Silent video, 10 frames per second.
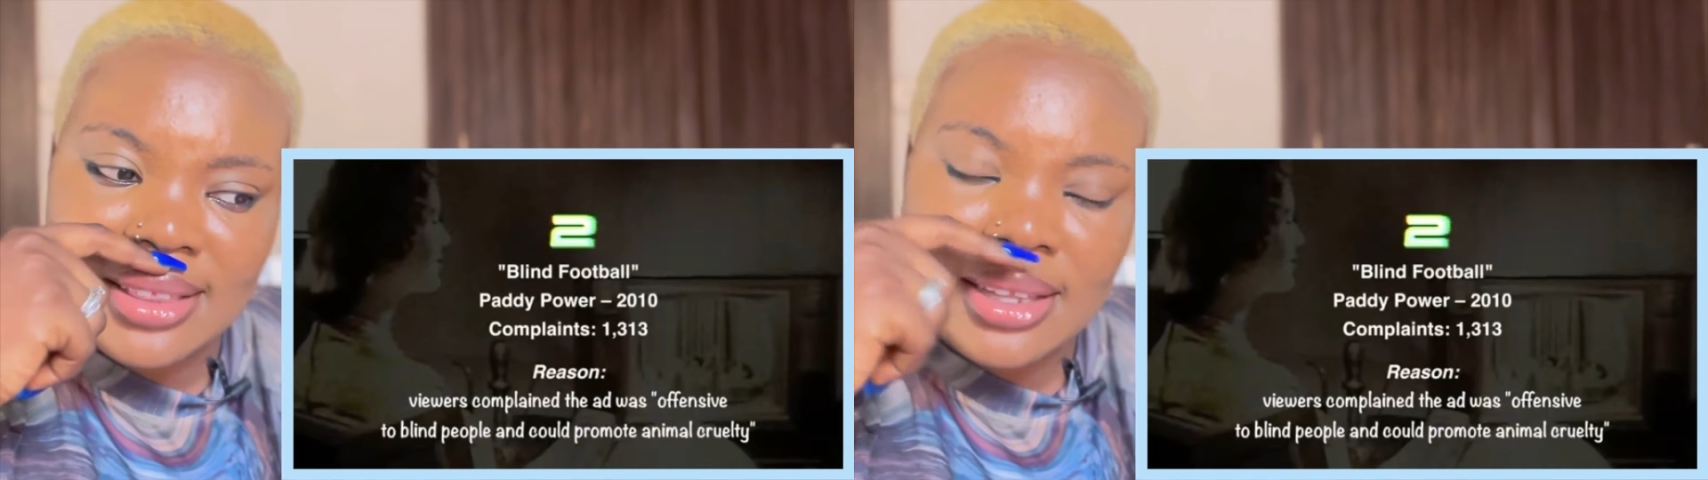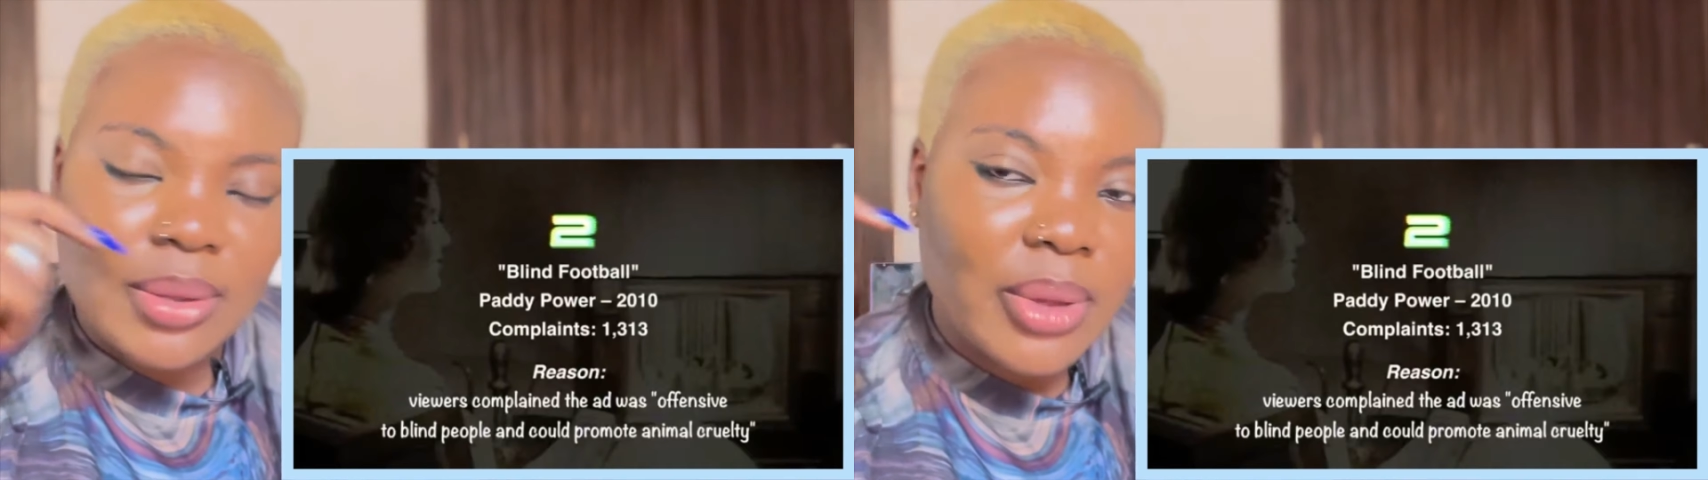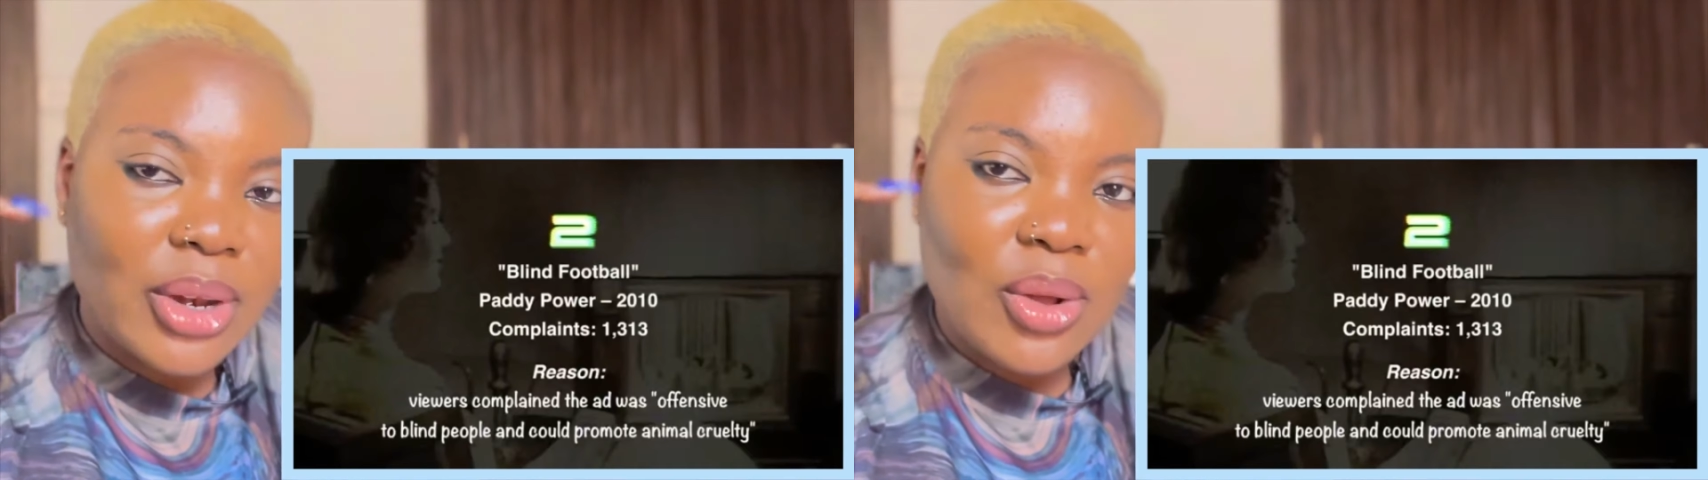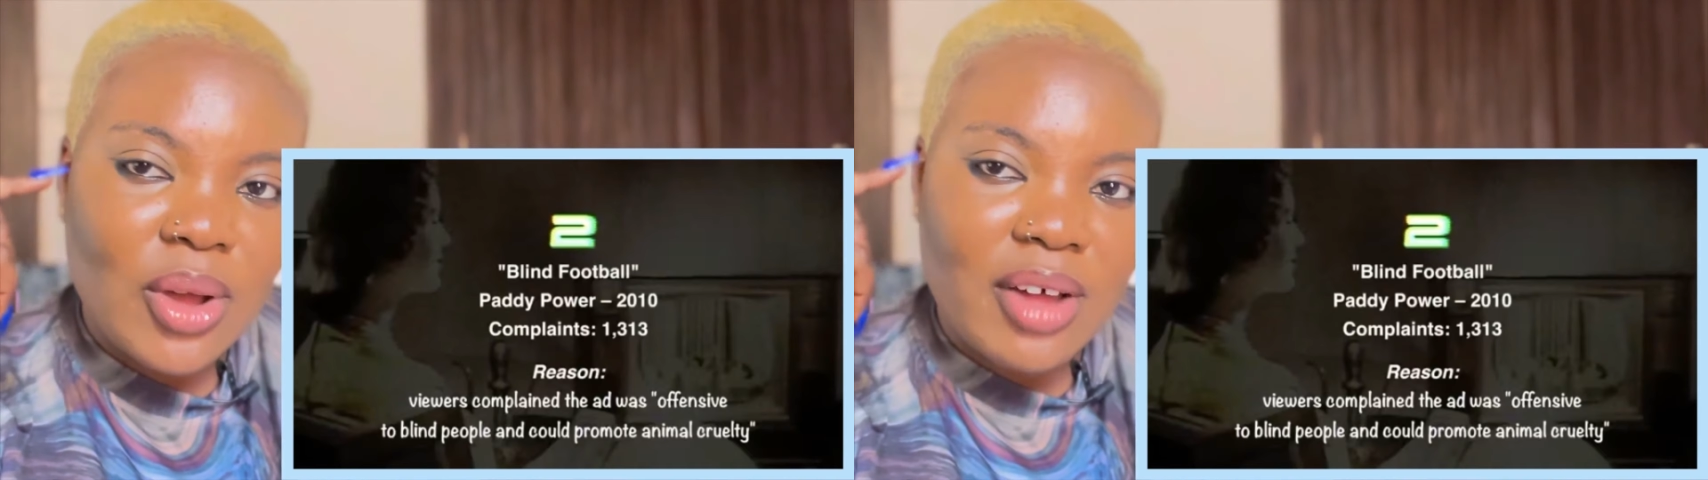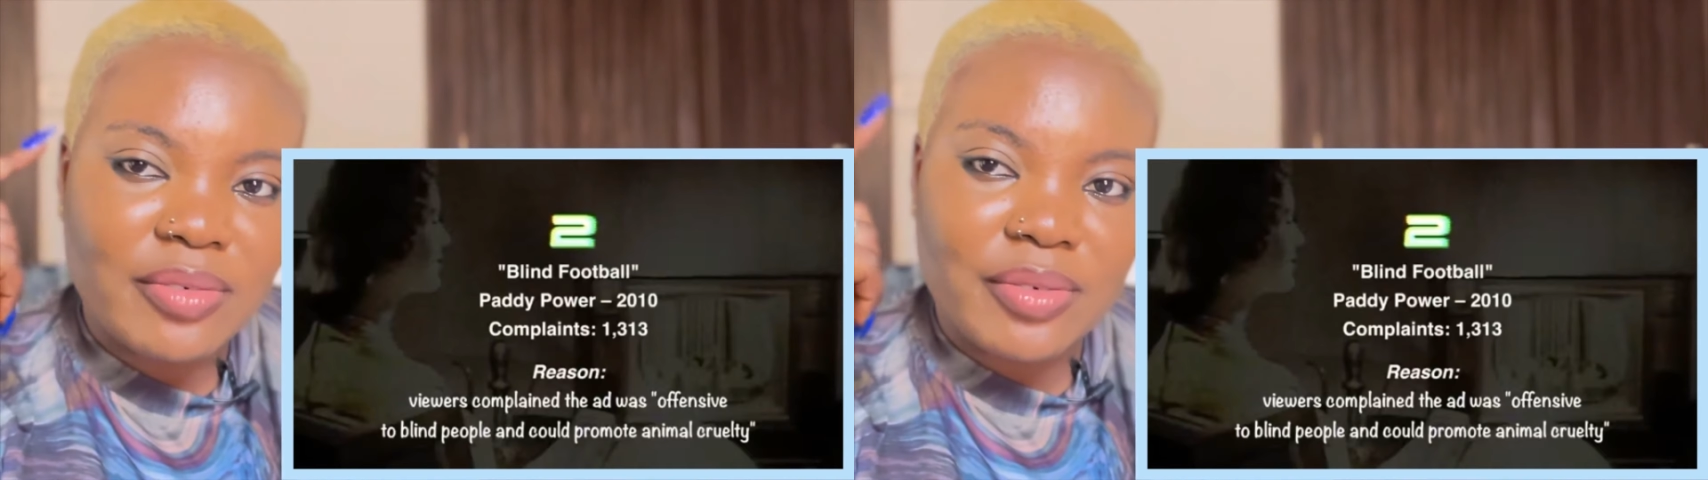they were
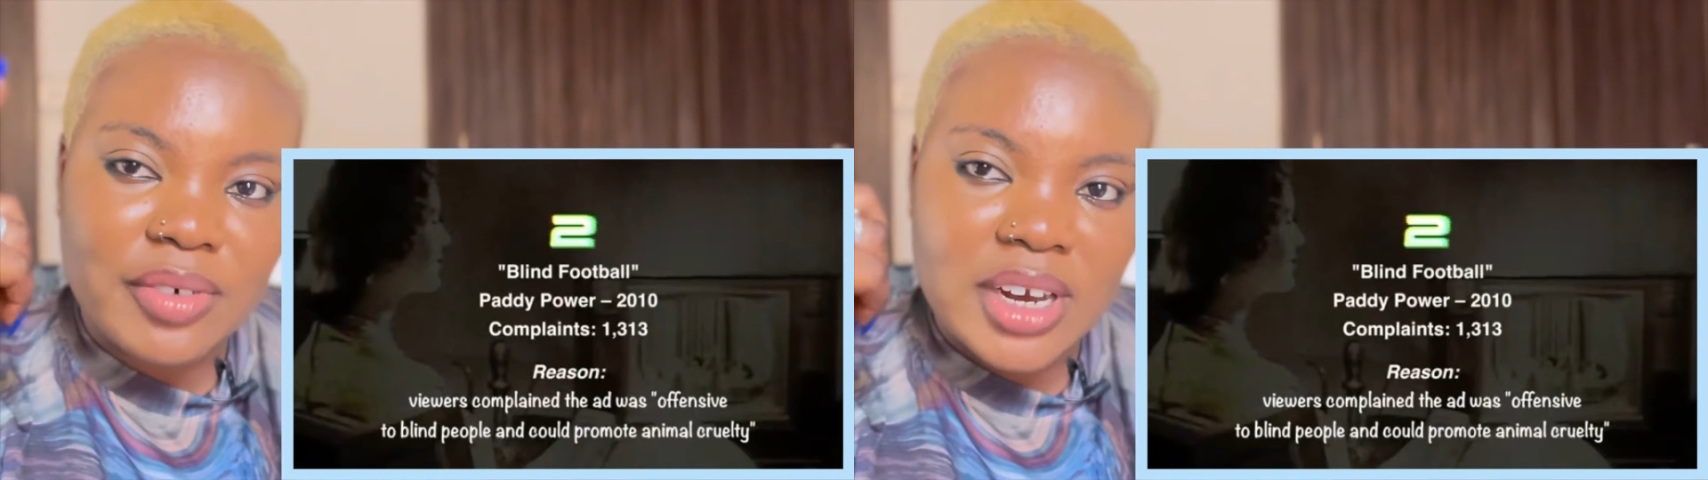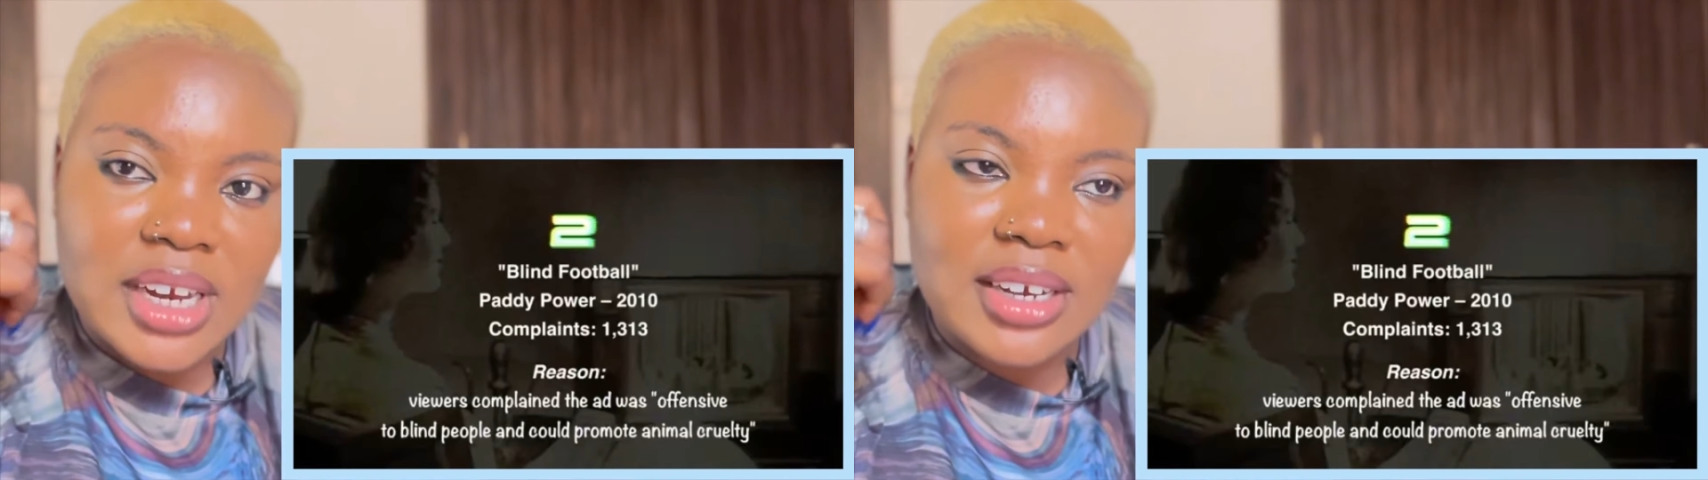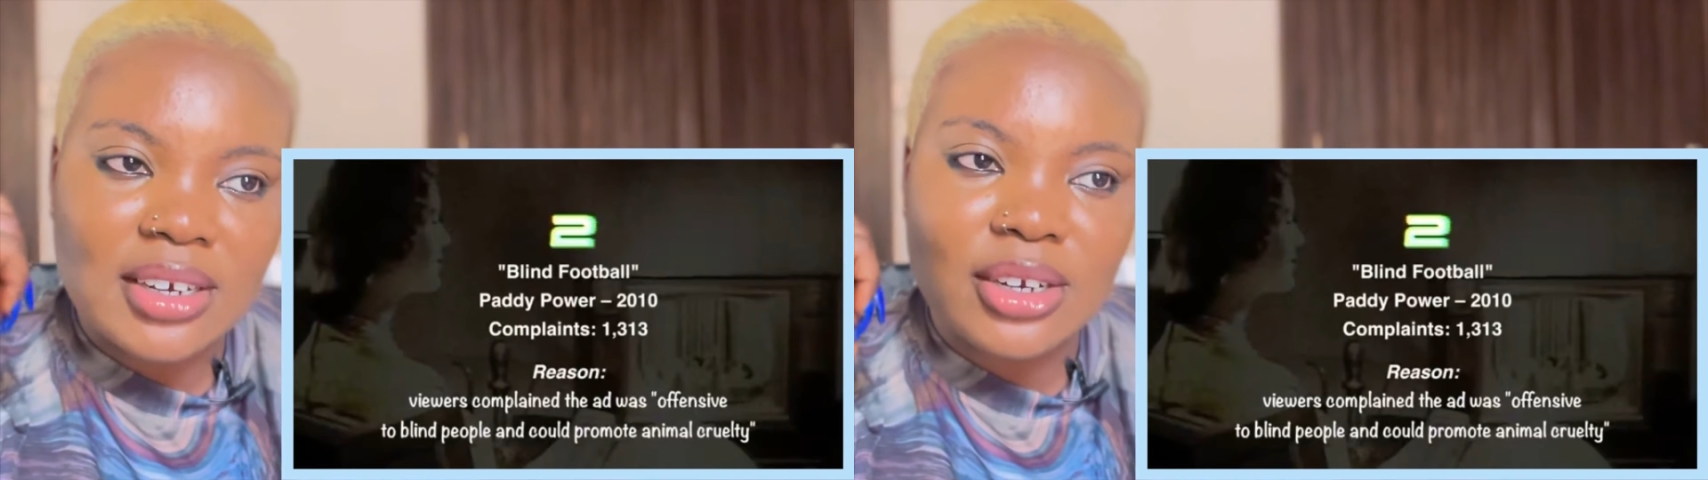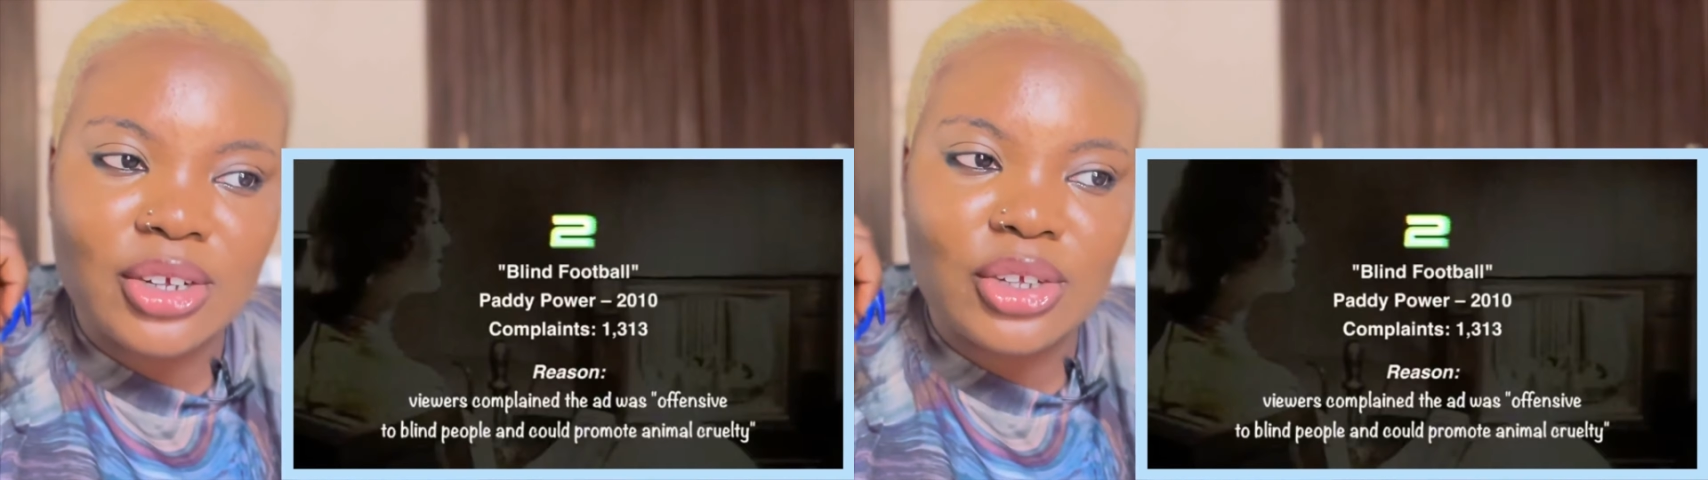not afraid